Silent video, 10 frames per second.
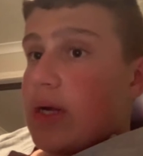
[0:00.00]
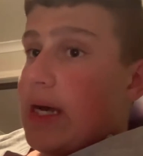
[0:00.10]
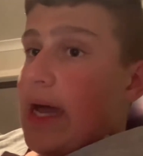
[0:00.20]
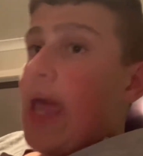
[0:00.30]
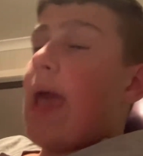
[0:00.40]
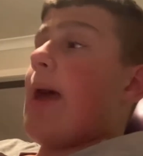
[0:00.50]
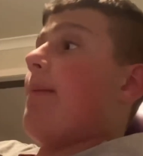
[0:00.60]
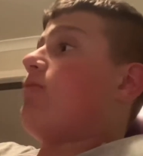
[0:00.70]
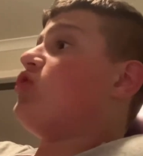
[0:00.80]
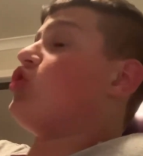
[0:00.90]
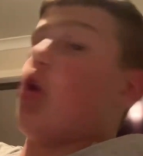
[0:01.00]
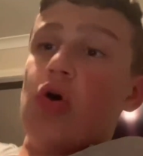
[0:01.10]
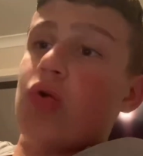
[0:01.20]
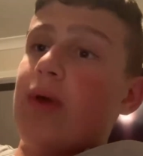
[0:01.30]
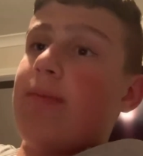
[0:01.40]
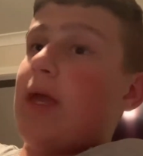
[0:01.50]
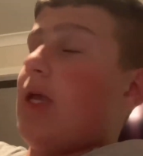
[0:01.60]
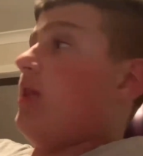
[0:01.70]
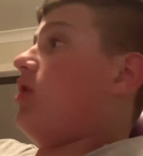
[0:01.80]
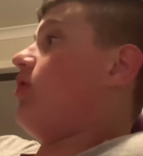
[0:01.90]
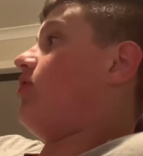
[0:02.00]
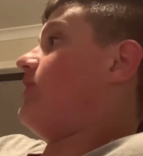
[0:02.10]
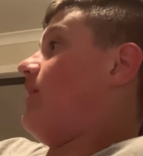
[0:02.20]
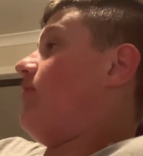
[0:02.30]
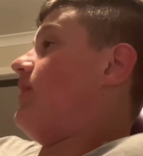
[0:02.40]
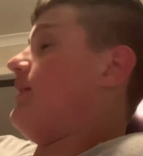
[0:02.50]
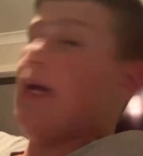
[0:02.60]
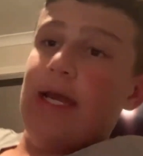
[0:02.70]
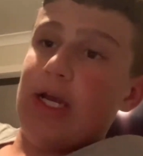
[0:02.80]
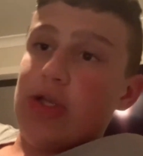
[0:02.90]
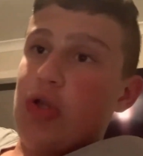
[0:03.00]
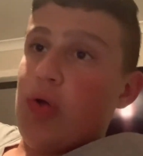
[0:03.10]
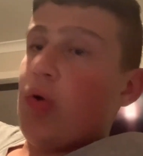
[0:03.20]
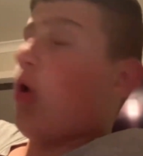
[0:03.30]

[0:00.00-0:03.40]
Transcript: I am totally making the new series, new